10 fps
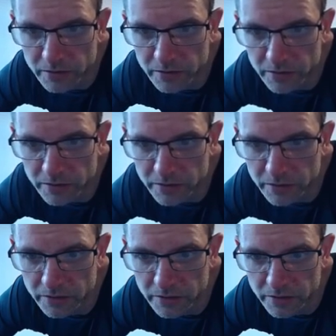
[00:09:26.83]
uh,
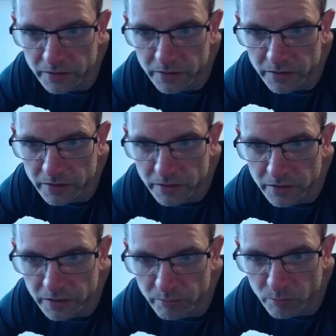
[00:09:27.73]

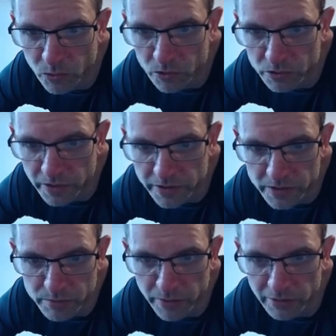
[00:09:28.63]
more
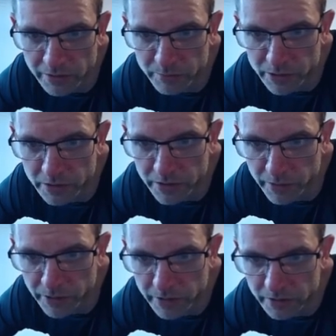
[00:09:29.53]
transparent, but
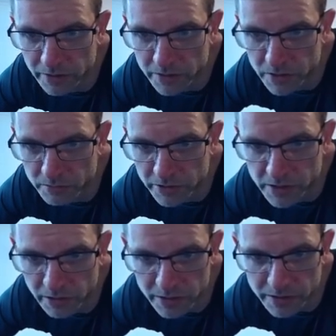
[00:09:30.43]
anyway, let's just
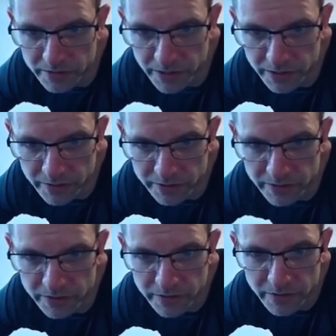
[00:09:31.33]
resize it down
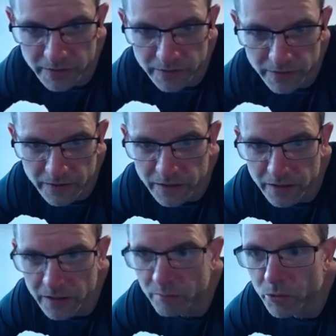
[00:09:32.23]

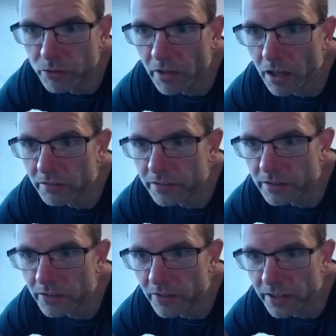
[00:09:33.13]
and move it over to
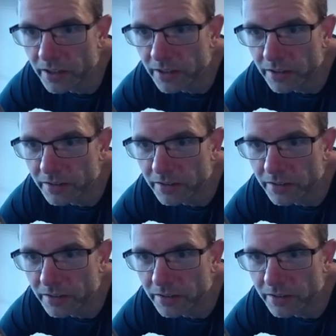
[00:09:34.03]
there.